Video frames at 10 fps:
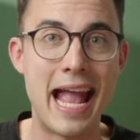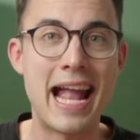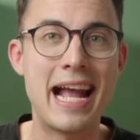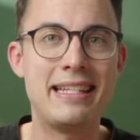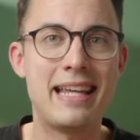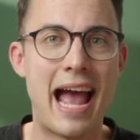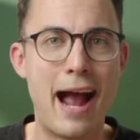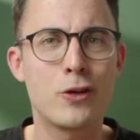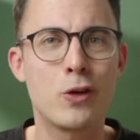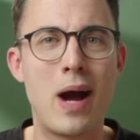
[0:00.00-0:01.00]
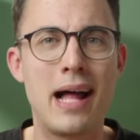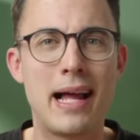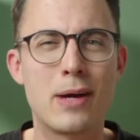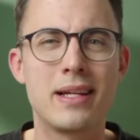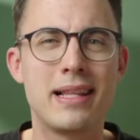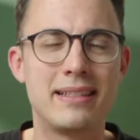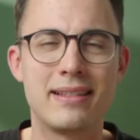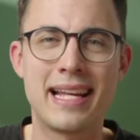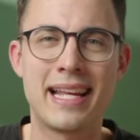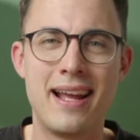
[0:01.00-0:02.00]
And after a while, I realized
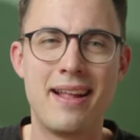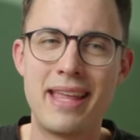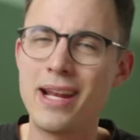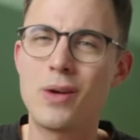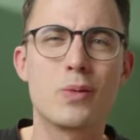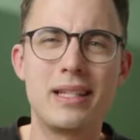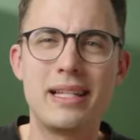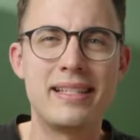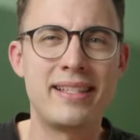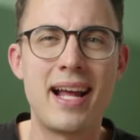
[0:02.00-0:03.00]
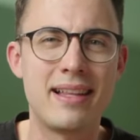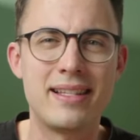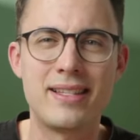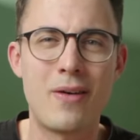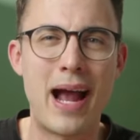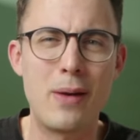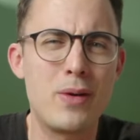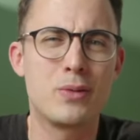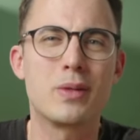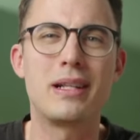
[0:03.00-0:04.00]
like they don't really sell. And so I
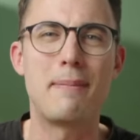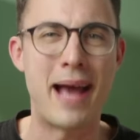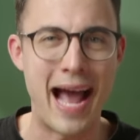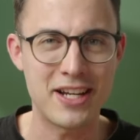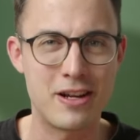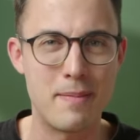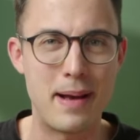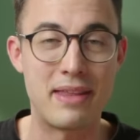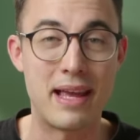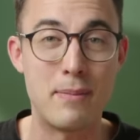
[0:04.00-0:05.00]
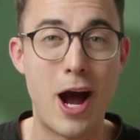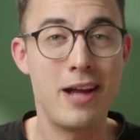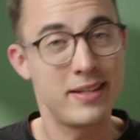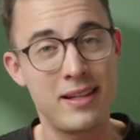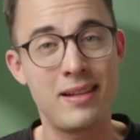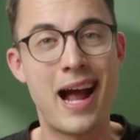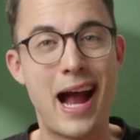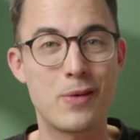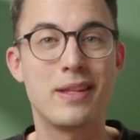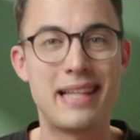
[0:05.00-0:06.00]
wasn't really passionate about them until
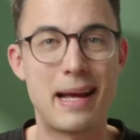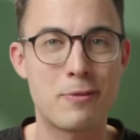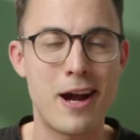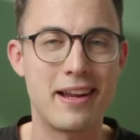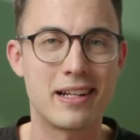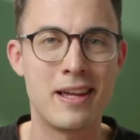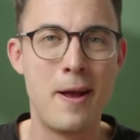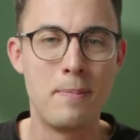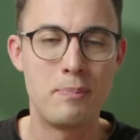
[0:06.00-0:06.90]
I released that product.